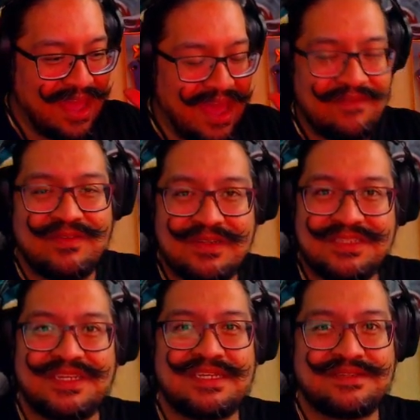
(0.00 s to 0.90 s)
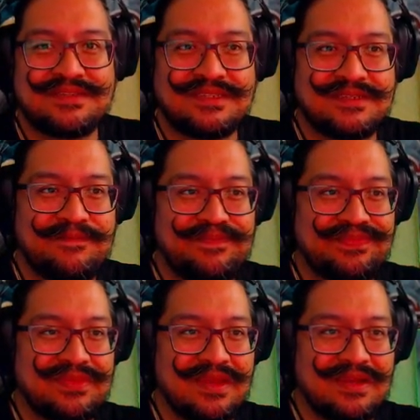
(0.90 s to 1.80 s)
Ever since
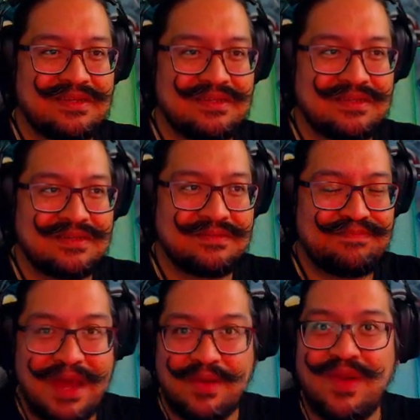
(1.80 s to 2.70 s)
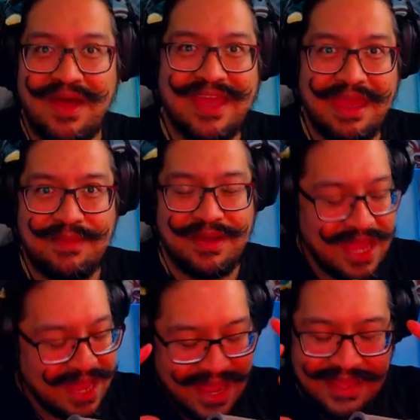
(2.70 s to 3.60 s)
Battle Royale came out,
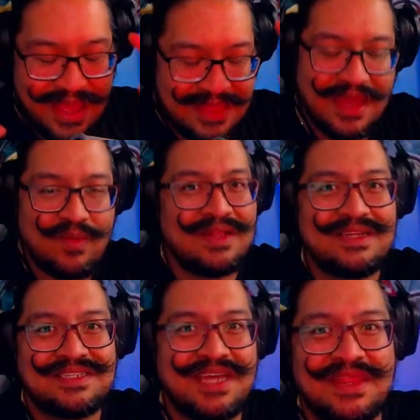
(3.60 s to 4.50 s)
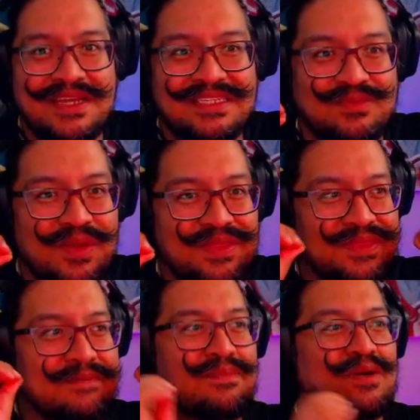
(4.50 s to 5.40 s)
and and, and I want to say this with
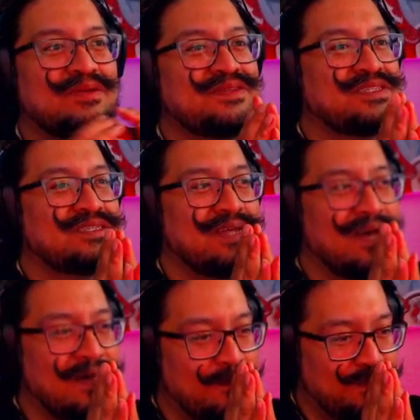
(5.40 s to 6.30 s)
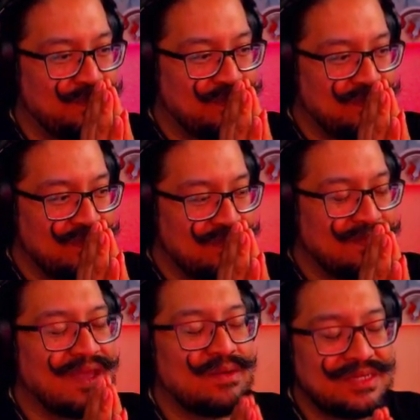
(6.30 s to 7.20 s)
the most um,
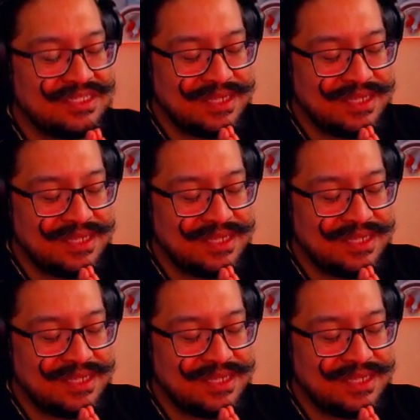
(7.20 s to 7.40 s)
I want to